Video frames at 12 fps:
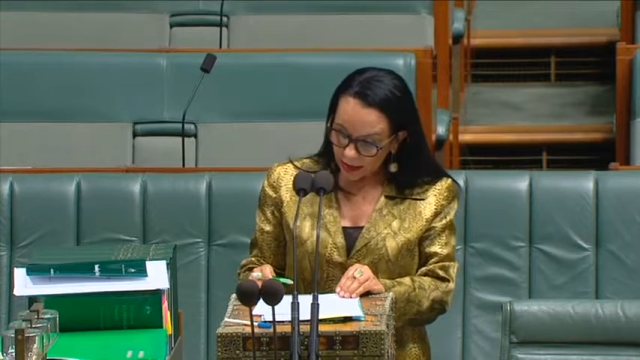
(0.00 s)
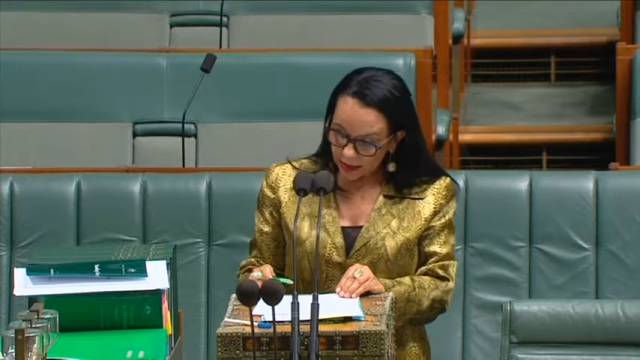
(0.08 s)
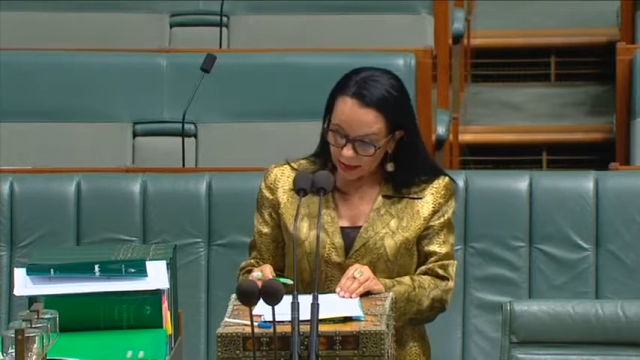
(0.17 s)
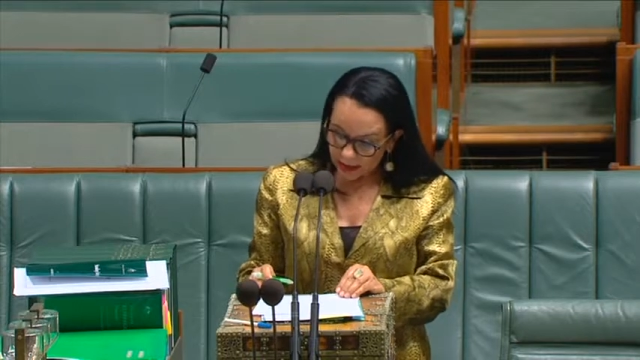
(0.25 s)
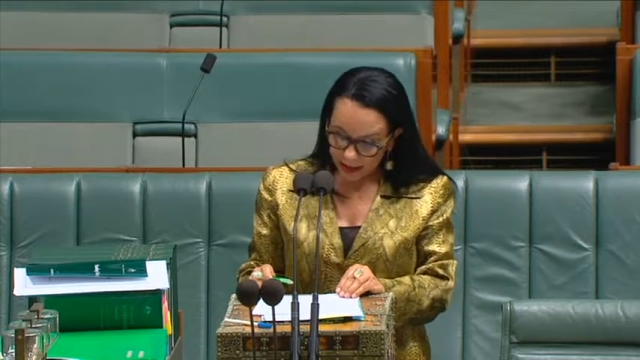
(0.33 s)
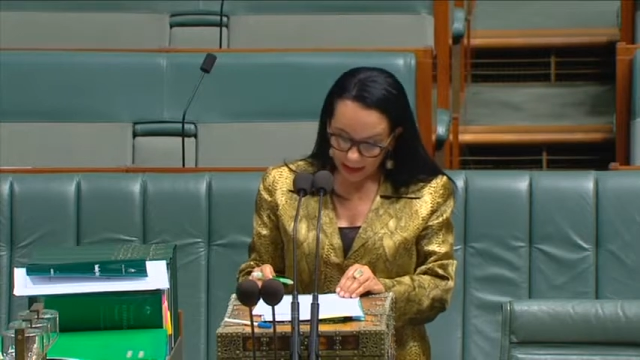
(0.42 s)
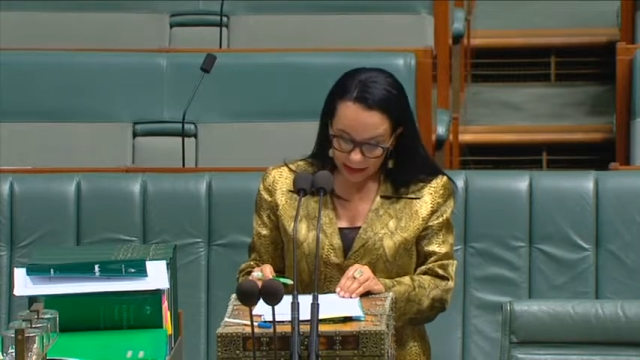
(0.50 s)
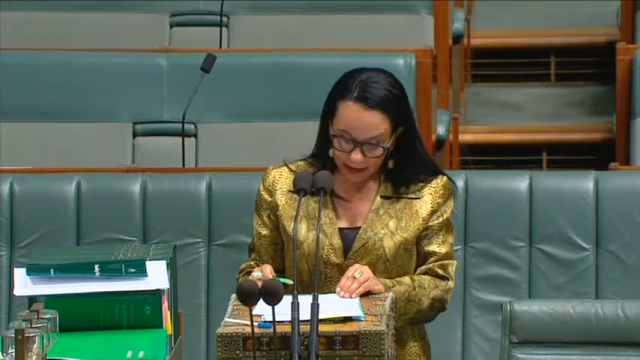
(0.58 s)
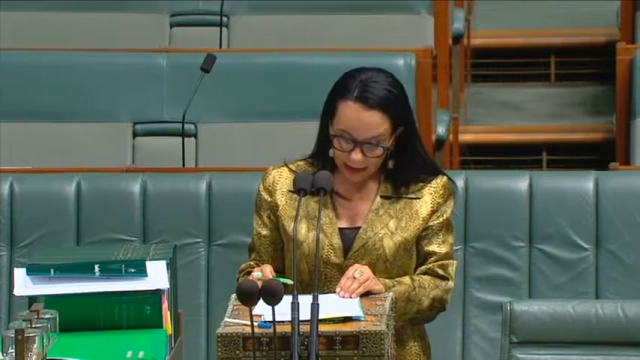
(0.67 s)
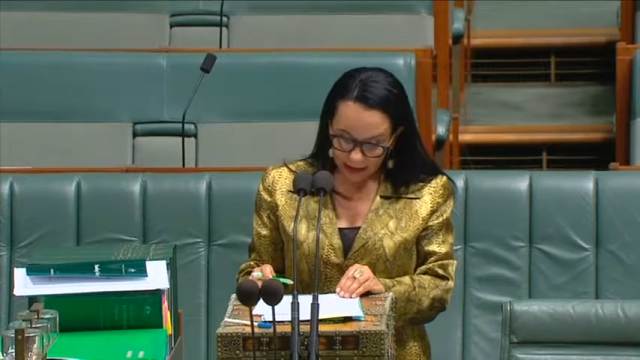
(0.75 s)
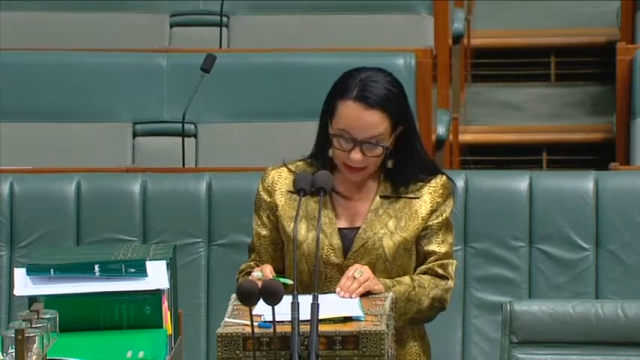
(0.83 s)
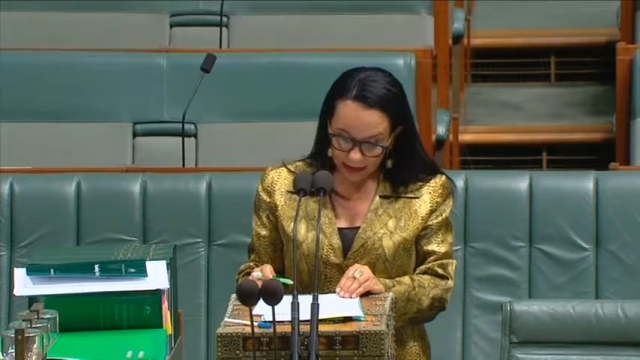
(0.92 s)
is at
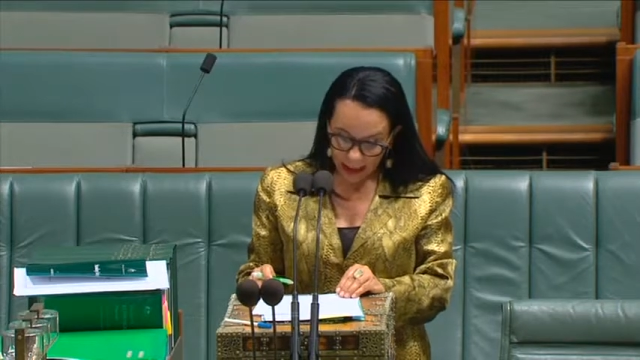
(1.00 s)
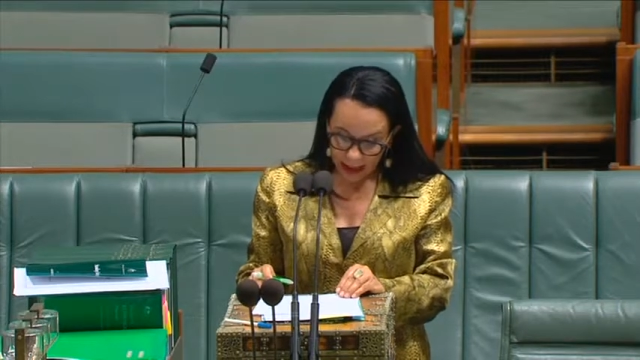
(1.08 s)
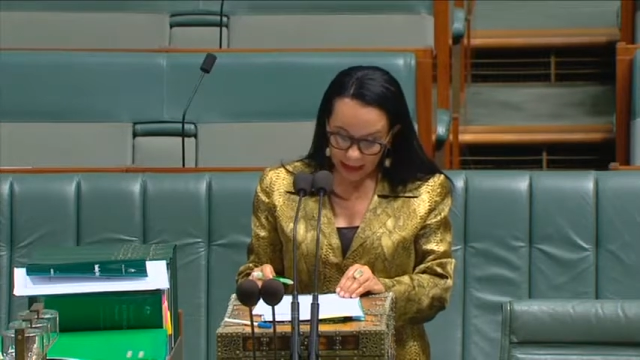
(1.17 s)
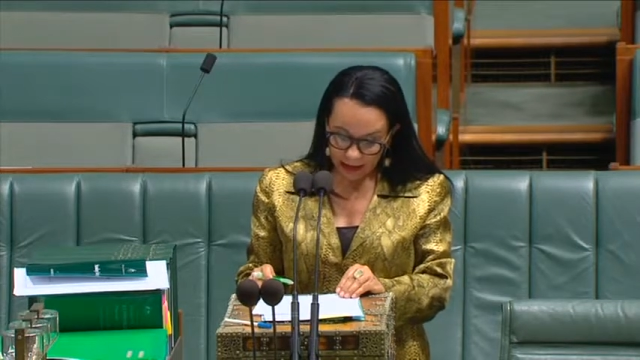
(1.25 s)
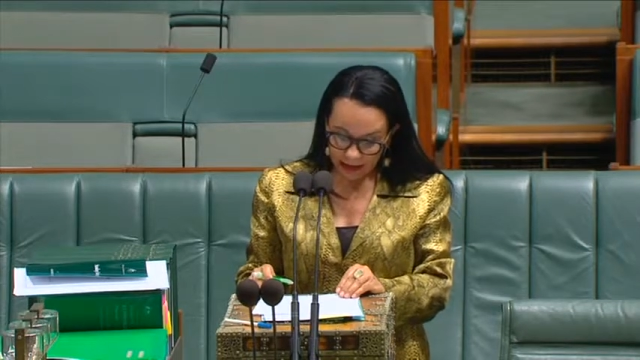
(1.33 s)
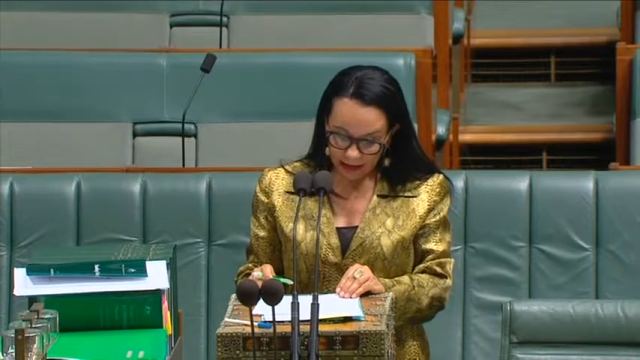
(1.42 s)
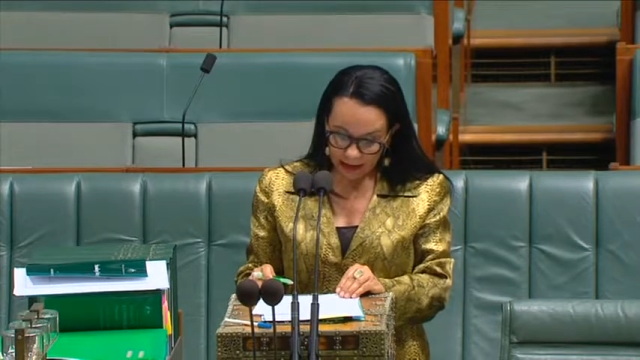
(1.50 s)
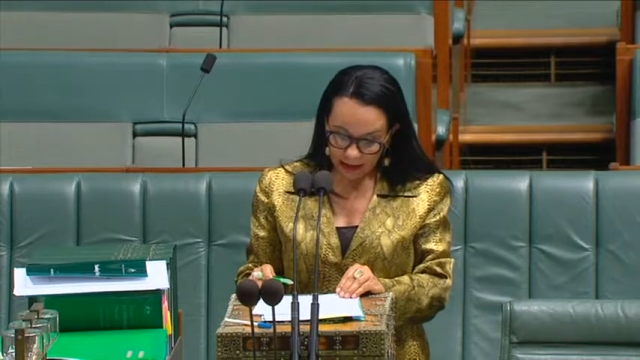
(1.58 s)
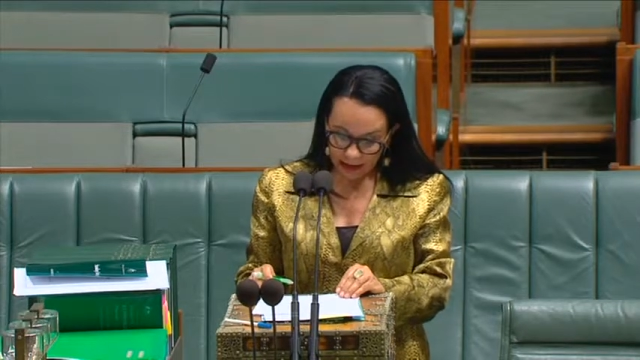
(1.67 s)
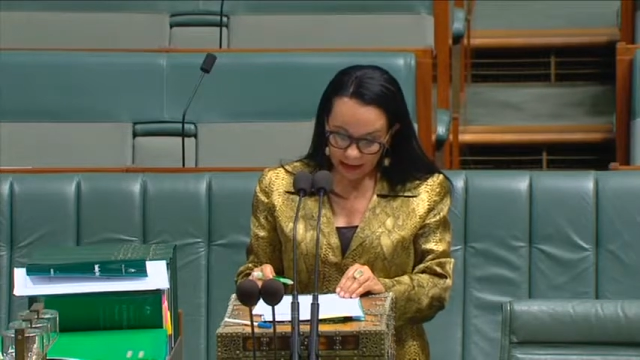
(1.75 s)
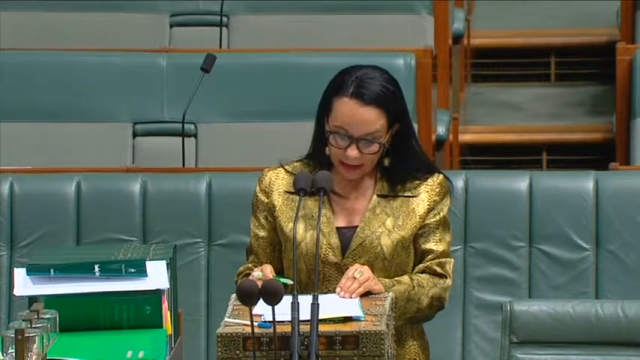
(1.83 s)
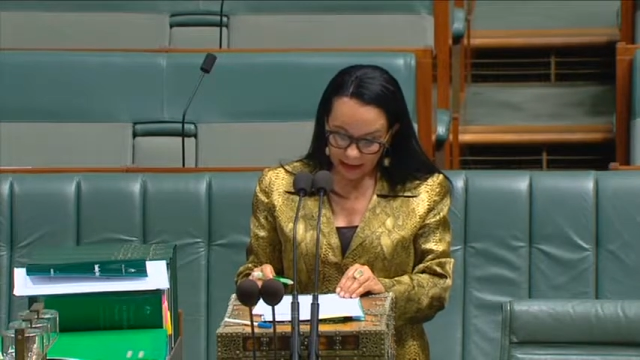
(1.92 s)
its highest
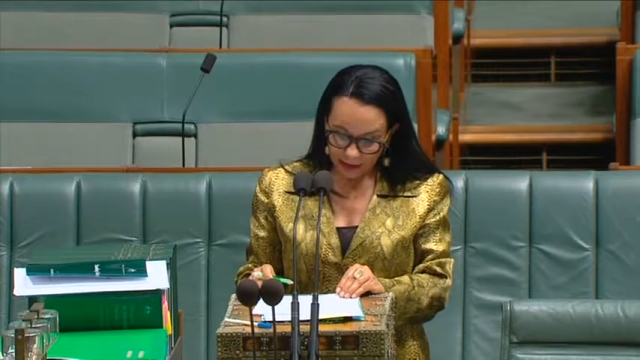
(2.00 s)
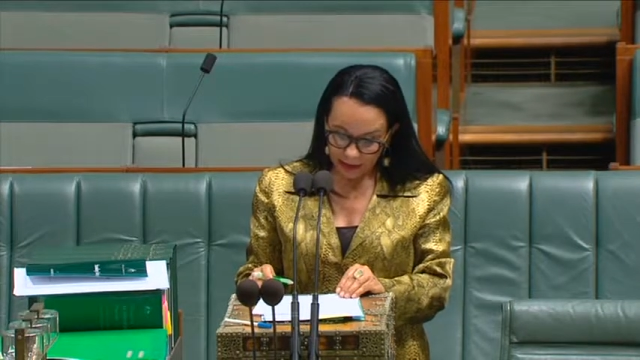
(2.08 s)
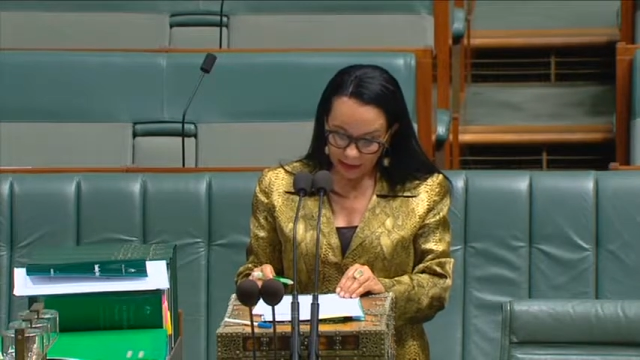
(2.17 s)
level